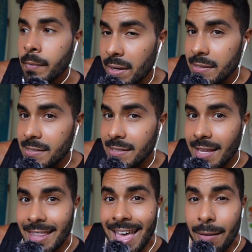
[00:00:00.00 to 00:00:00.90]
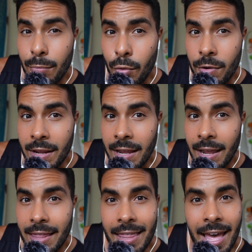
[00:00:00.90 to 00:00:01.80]
But that morning,
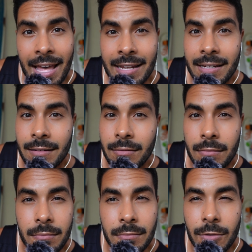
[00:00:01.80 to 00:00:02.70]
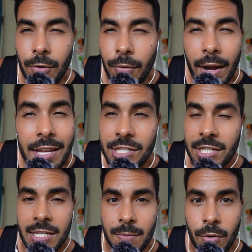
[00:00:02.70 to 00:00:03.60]
that
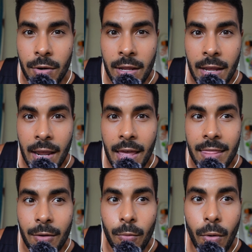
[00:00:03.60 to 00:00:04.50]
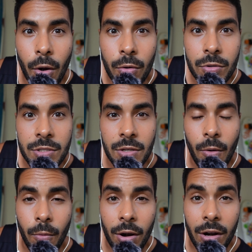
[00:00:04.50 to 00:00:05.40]
gracious morning, the roads
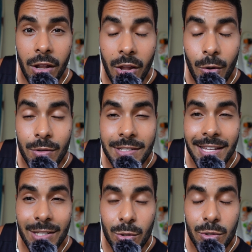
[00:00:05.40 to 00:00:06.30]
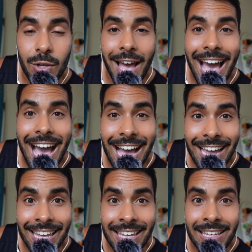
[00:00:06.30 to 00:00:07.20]
were closed due to
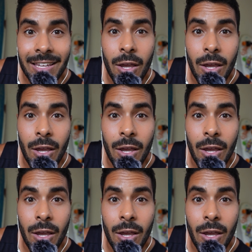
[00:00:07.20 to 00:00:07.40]
high